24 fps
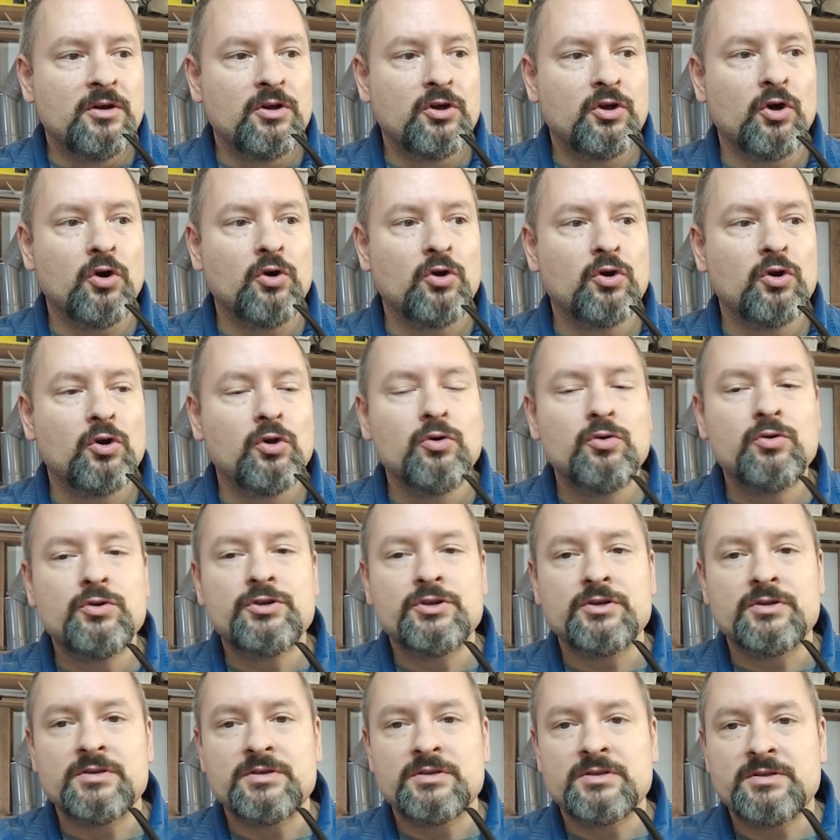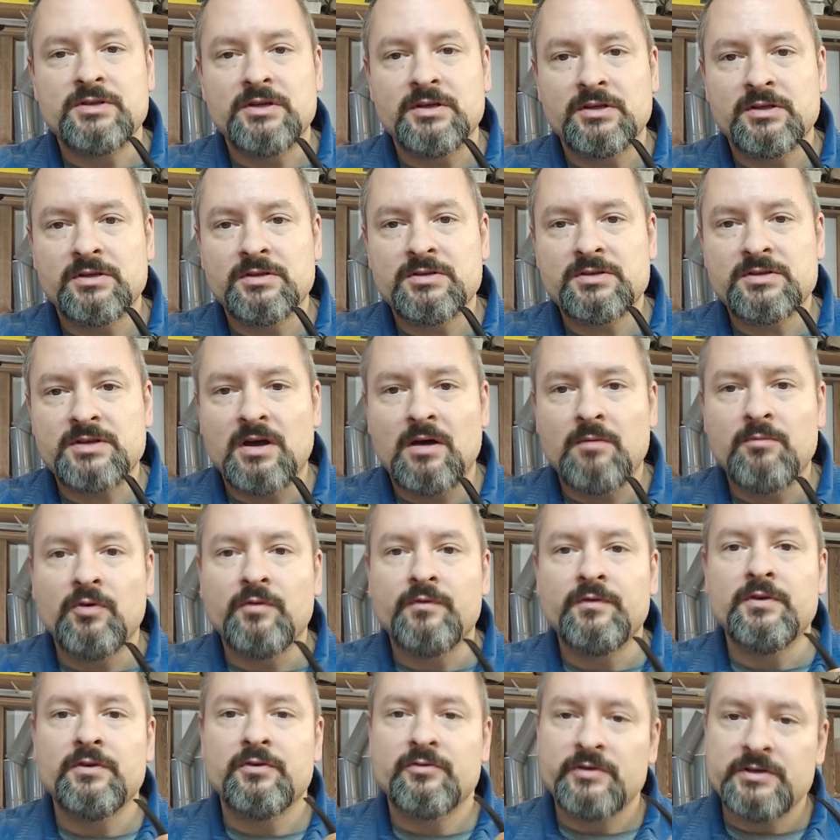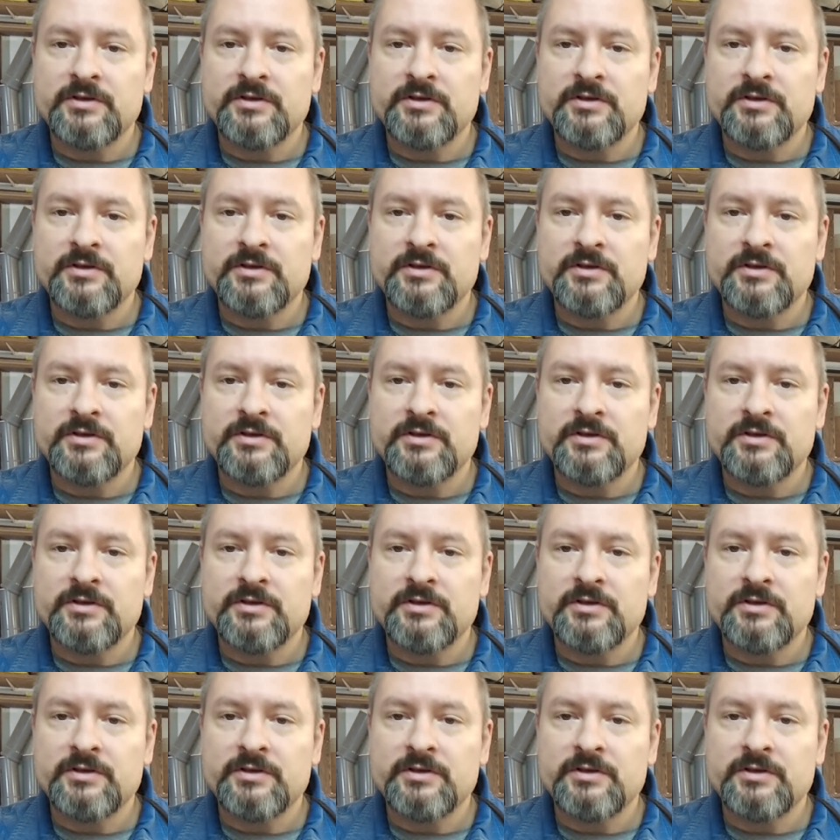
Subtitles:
conclusions that some of the